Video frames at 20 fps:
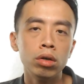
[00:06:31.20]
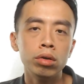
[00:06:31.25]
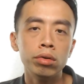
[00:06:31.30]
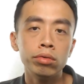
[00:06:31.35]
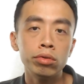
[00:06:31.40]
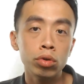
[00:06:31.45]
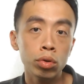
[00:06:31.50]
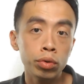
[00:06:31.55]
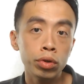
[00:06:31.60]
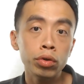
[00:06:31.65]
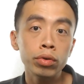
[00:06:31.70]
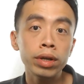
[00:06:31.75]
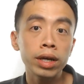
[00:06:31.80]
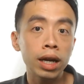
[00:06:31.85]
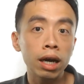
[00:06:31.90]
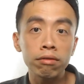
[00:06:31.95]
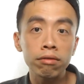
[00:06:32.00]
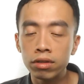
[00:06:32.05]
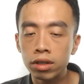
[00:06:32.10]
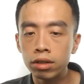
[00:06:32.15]
So we know that
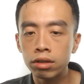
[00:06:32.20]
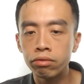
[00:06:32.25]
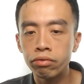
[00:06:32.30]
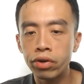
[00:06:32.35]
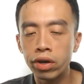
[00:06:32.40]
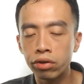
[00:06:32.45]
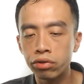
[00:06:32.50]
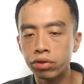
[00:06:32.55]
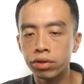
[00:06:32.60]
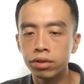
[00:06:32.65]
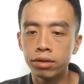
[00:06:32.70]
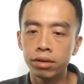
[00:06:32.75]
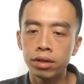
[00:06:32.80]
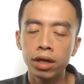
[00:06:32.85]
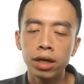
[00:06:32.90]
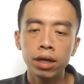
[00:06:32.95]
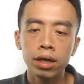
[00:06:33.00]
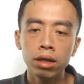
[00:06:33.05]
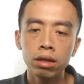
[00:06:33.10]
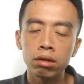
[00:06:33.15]
after the reaction,
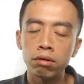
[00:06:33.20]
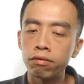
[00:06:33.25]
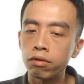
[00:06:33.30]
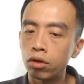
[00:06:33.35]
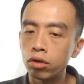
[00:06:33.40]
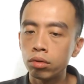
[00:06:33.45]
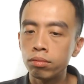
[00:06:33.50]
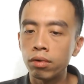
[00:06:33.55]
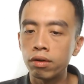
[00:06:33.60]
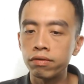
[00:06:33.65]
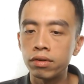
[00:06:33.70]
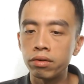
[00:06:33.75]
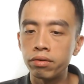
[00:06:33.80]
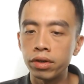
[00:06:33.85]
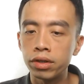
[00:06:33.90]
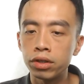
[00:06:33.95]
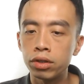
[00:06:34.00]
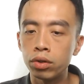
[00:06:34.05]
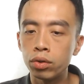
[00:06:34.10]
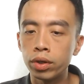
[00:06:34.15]
the volume of the
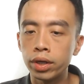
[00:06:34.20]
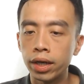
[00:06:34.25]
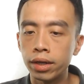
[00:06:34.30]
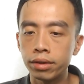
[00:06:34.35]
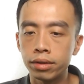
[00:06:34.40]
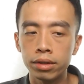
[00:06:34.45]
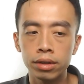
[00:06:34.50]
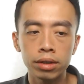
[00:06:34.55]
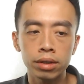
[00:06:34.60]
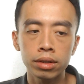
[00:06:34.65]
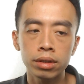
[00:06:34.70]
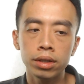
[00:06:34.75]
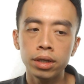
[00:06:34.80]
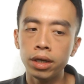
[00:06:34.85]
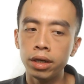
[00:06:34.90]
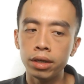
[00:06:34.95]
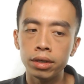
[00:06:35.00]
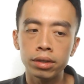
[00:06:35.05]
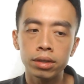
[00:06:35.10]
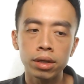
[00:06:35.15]
residual gases
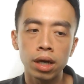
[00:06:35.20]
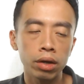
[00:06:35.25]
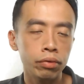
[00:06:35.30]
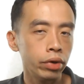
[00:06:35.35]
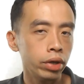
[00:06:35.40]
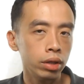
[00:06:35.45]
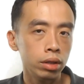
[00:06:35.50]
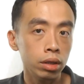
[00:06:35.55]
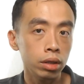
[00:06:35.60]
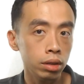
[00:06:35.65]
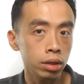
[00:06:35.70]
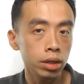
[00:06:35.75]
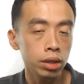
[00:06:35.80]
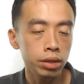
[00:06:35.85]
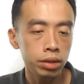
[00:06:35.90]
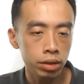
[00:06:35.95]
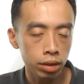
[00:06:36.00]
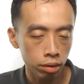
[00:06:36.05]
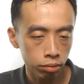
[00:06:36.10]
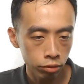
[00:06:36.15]
is 130
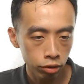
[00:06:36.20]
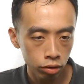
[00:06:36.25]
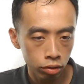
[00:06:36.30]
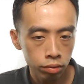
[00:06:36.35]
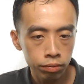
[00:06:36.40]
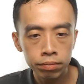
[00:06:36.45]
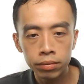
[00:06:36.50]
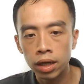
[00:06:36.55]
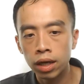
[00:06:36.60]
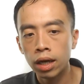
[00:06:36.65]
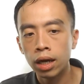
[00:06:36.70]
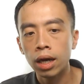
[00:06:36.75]
cm cubed.